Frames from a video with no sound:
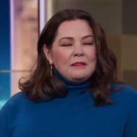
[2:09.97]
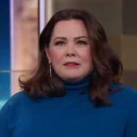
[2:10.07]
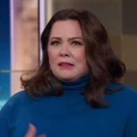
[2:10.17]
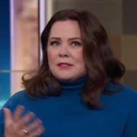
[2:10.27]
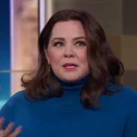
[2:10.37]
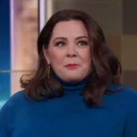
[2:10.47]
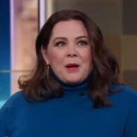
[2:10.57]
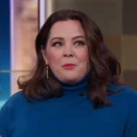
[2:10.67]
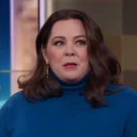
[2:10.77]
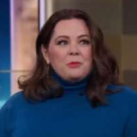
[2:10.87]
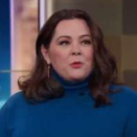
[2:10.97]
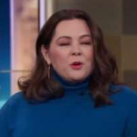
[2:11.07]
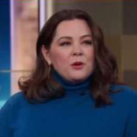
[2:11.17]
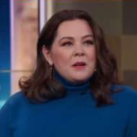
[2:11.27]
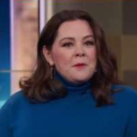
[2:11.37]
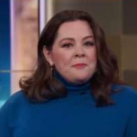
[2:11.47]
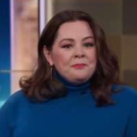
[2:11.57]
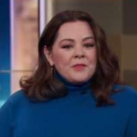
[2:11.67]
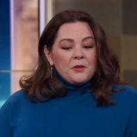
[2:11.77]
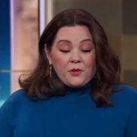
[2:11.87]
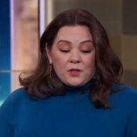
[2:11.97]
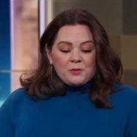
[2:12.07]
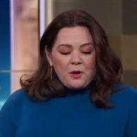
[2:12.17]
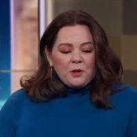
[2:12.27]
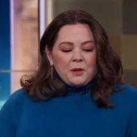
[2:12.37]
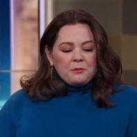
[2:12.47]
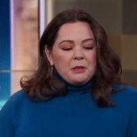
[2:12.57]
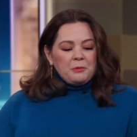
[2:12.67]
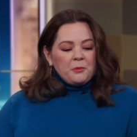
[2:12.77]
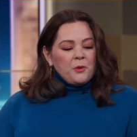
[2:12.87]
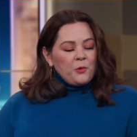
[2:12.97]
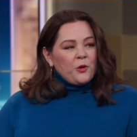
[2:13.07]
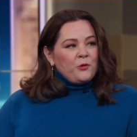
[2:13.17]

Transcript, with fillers: And like somehow people were a very small amount of people, but were